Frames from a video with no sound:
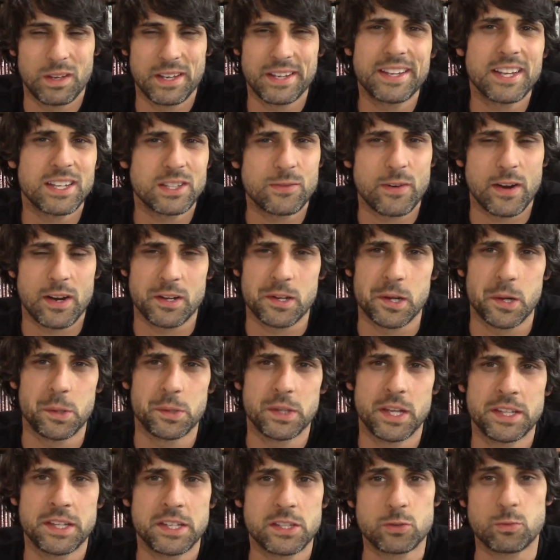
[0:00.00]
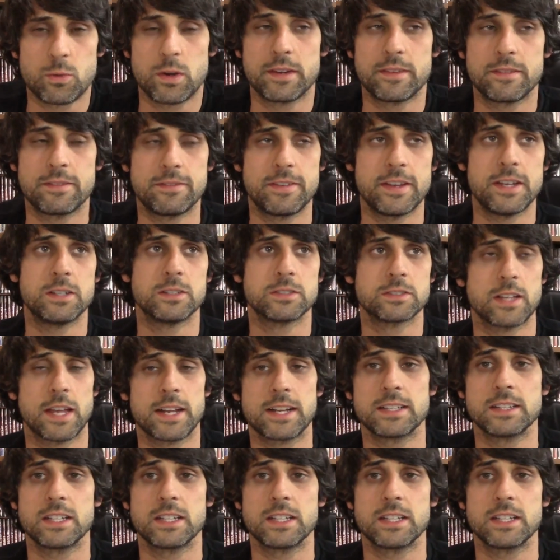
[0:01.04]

It gets very old. And this one feels like